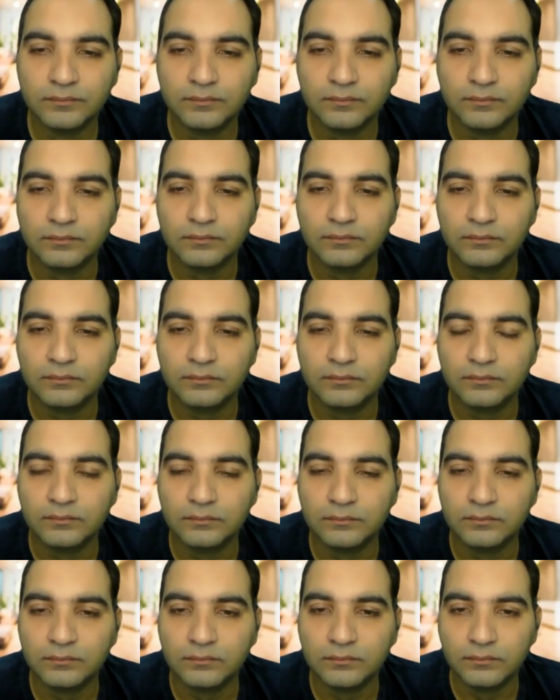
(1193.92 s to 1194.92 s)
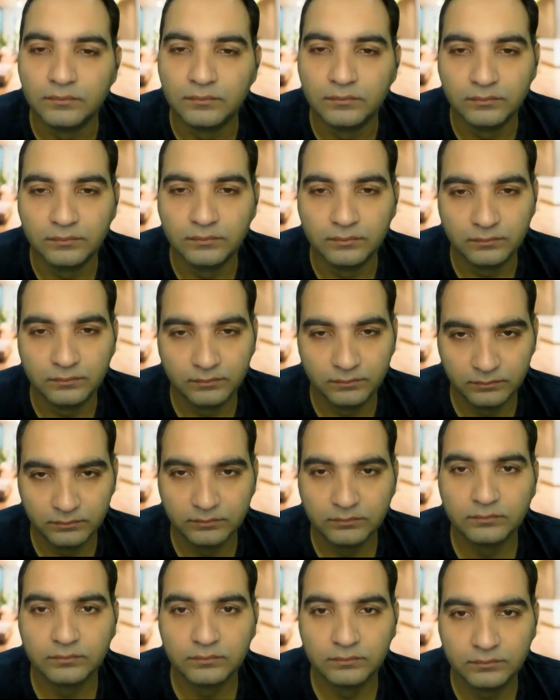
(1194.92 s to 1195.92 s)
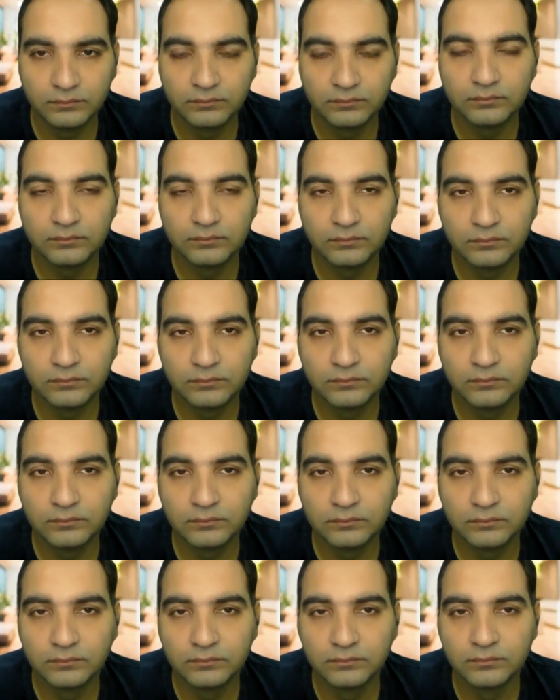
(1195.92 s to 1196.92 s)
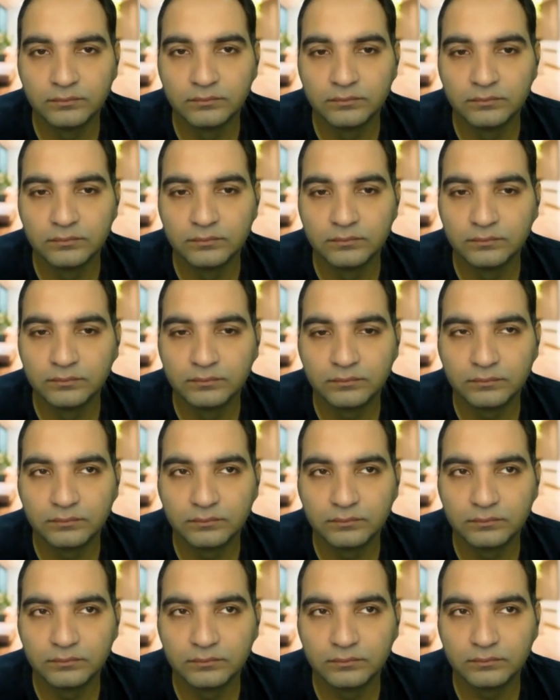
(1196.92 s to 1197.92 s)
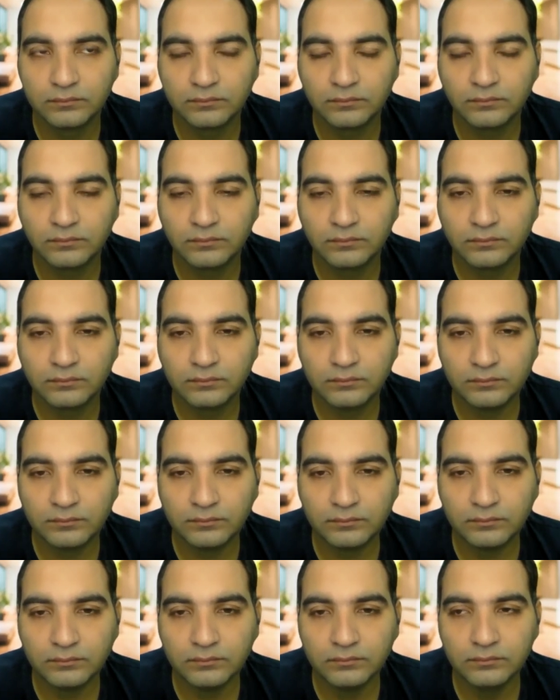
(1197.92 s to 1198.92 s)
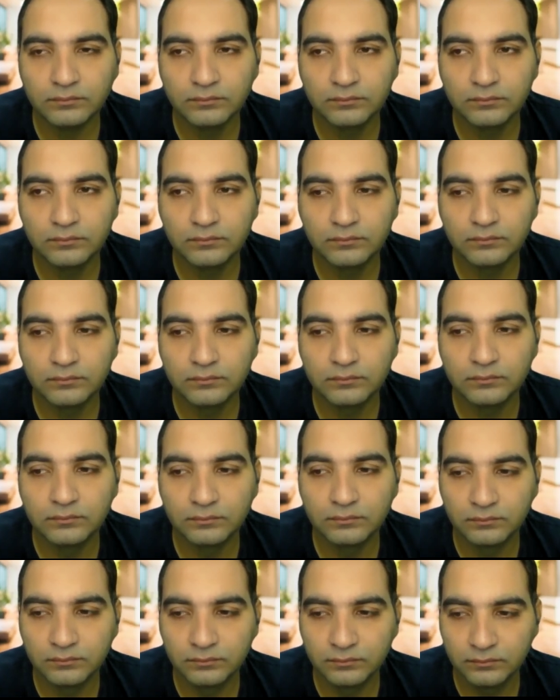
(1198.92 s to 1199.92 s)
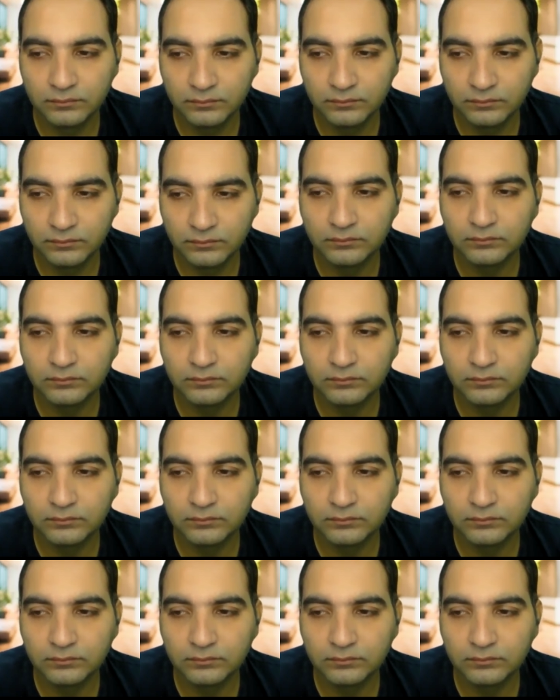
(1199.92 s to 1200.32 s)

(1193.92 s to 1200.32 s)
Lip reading: No words are spoken by the person on screen.